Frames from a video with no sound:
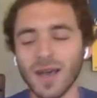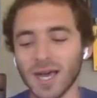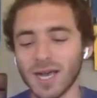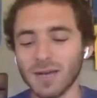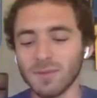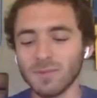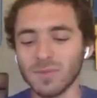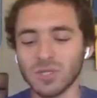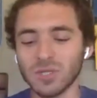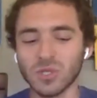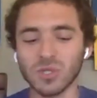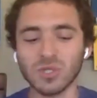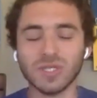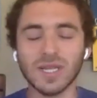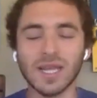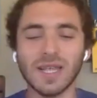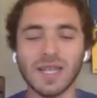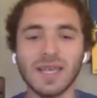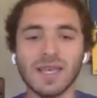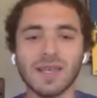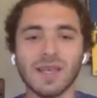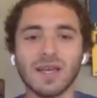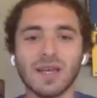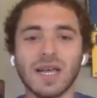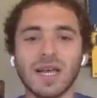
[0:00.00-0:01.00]
Um, so it's
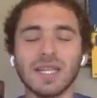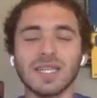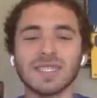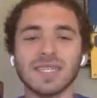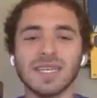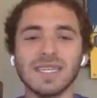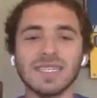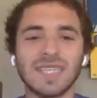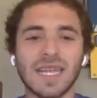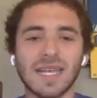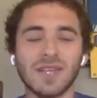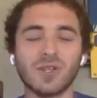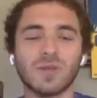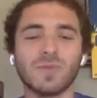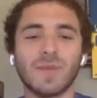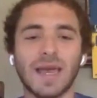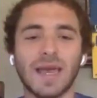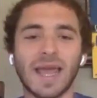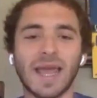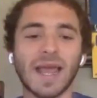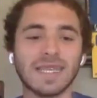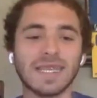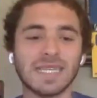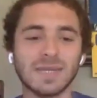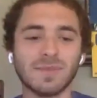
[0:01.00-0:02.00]
kind of like I just kind of tailored
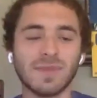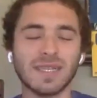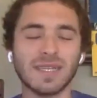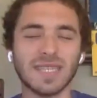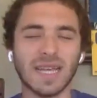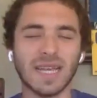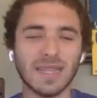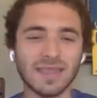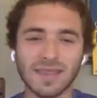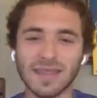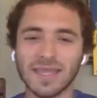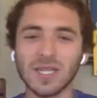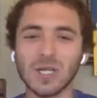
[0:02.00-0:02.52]
my academics a